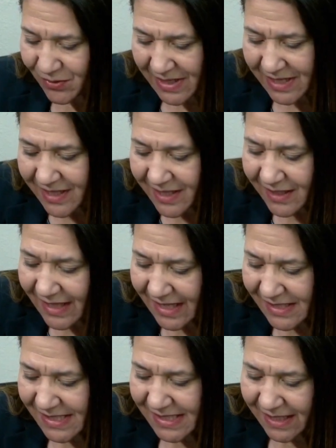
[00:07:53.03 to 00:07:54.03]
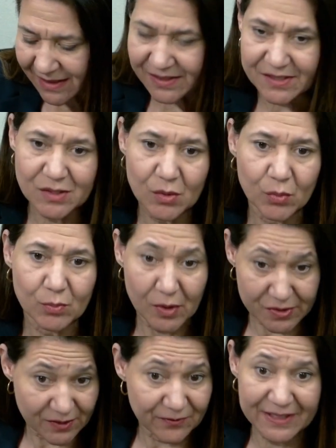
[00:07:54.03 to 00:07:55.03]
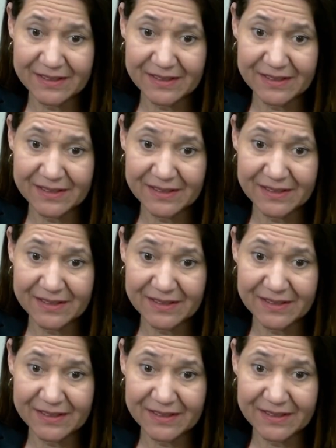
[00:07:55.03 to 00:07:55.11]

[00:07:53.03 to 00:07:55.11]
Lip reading: training and skills, most of